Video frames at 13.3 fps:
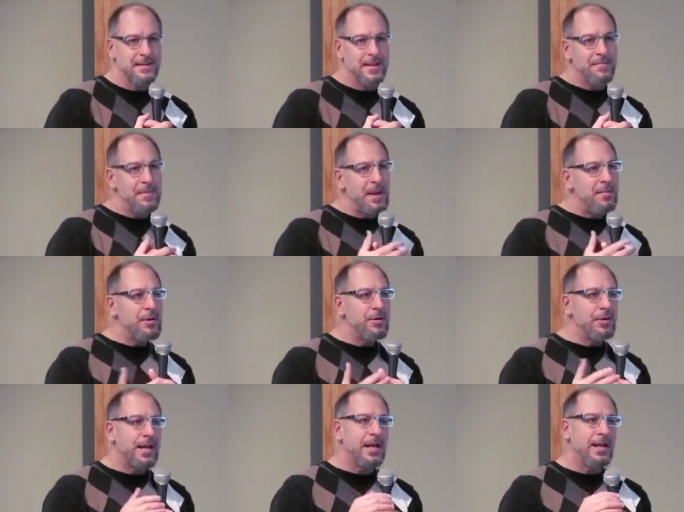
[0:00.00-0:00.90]
And maybe
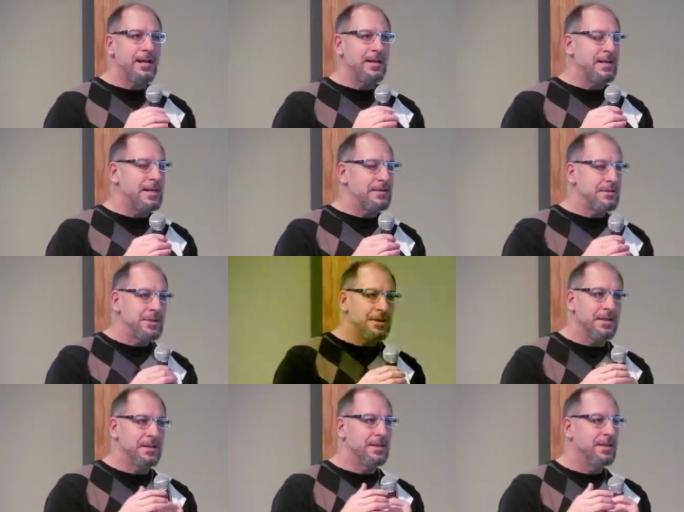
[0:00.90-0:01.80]
you get it, and that's
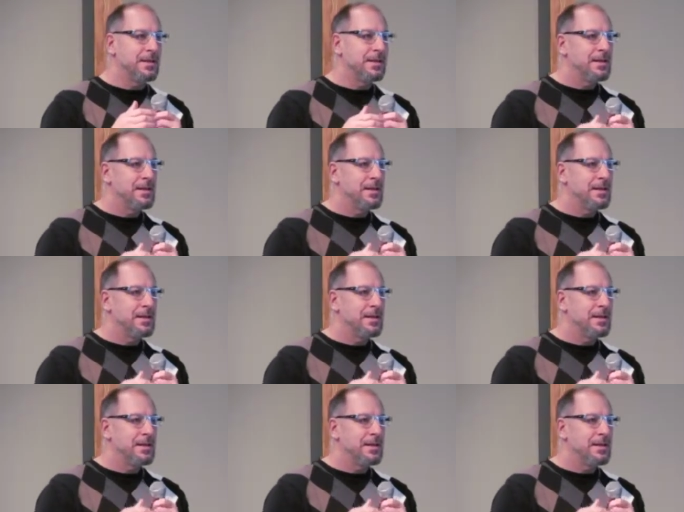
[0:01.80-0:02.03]
good.